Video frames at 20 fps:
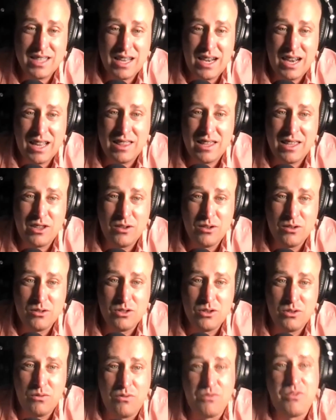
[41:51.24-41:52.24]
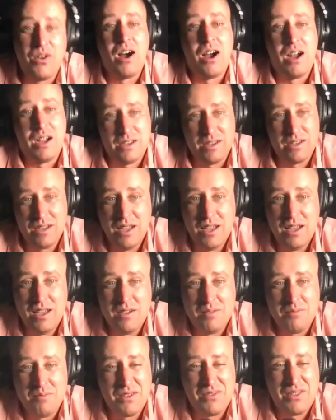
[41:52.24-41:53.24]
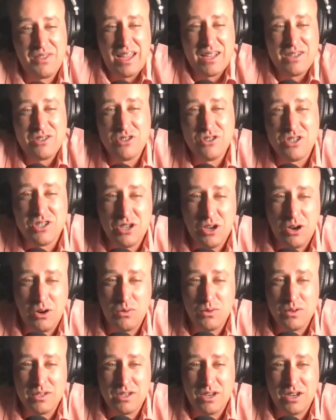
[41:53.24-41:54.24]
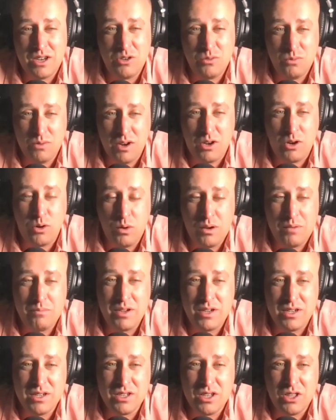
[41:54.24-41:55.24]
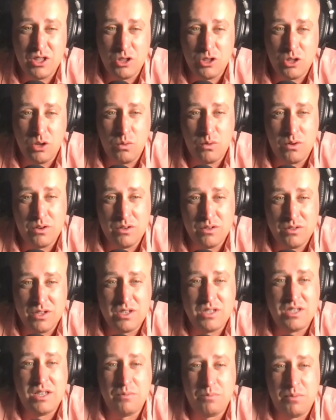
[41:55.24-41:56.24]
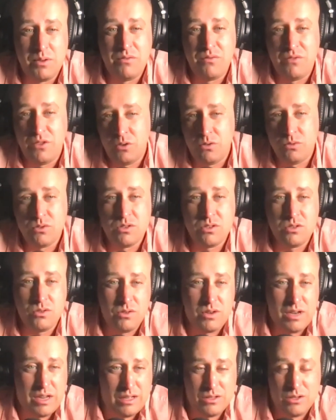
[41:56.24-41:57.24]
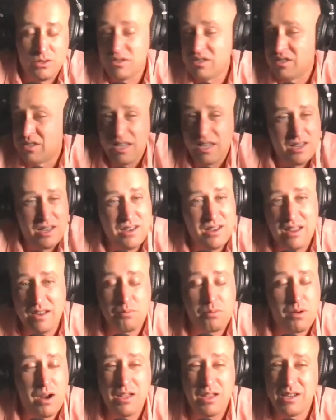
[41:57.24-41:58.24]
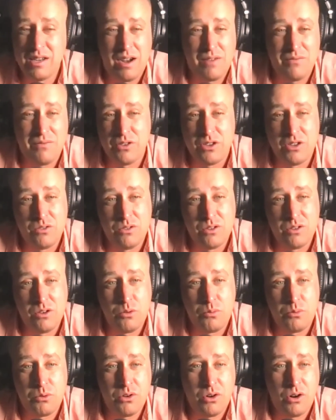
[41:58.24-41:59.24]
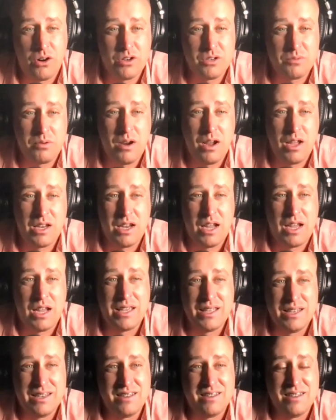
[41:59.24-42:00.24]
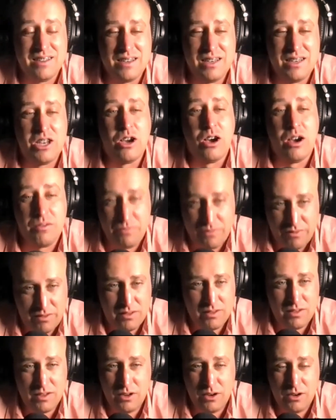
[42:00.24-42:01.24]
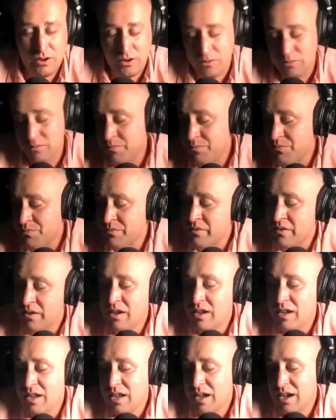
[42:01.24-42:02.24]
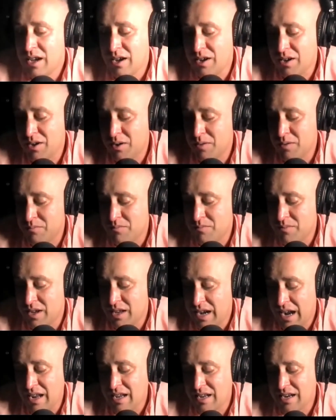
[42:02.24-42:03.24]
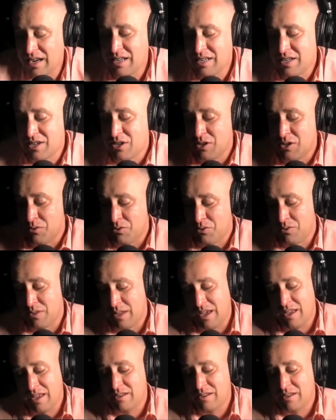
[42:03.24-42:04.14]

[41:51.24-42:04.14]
I think you'll do fine. But if the answer is no, and you want to quit because of the dip in views or downloads, then it's probably not for you. Your heart's probably not in it enough, and I did go through that.